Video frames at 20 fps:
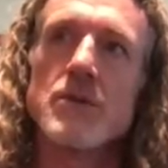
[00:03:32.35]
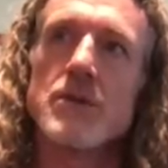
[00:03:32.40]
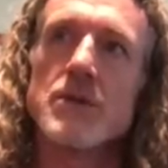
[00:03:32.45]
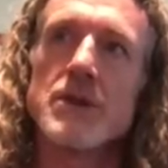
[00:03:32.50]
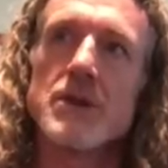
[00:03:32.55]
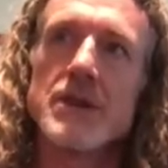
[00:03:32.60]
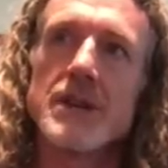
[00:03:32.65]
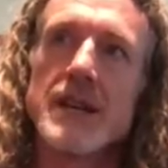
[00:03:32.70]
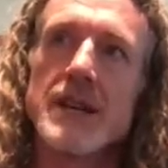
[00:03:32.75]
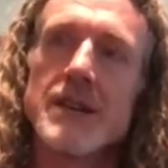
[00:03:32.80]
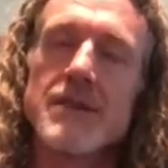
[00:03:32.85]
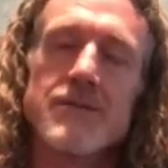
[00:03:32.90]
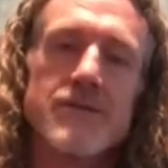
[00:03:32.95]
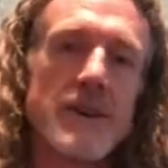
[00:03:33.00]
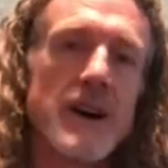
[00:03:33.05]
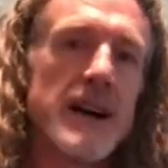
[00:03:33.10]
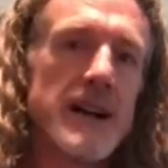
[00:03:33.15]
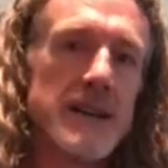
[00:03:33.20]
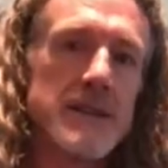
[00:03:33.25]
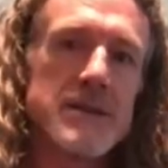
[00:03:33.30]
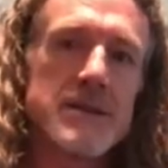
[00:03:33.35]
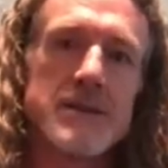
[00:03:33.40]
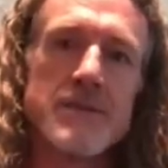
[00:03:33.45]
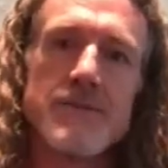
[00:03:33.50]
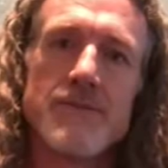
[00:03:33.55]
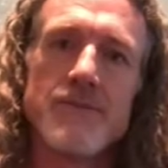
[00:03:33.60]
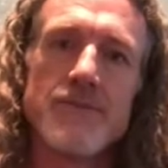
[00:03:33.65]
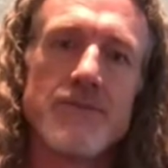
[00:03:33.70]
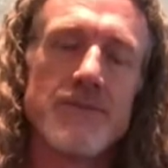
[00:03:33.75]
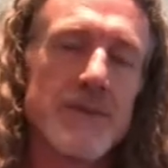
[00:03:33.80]
get in fights.
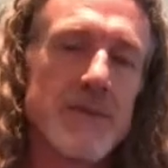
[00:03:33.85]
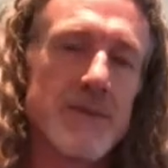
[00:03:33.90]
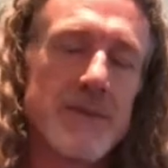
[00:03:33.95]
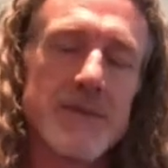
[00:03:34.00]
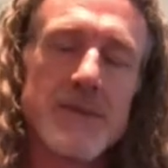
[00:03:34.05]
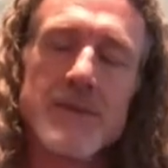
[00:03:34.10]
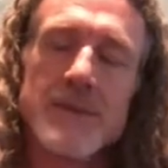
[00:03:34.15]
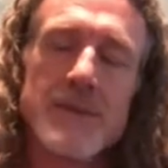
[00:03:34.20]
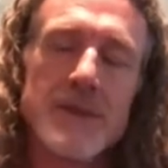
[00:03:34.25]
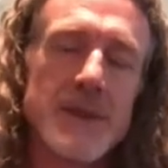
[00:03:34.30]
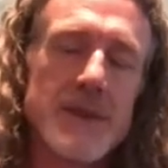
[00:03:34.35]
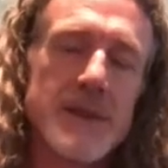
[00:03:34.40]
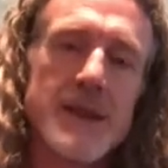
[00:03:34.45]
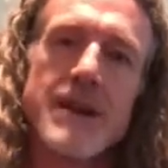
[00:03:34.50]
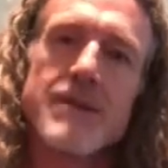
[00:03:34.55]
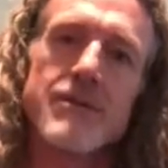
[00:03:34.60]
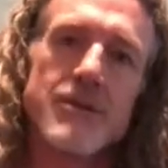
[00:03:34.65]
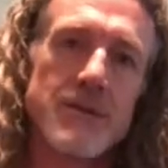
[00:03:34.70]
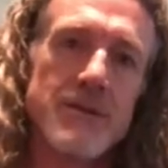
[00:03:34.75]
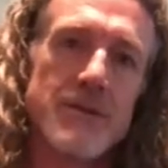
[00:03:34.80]
Never.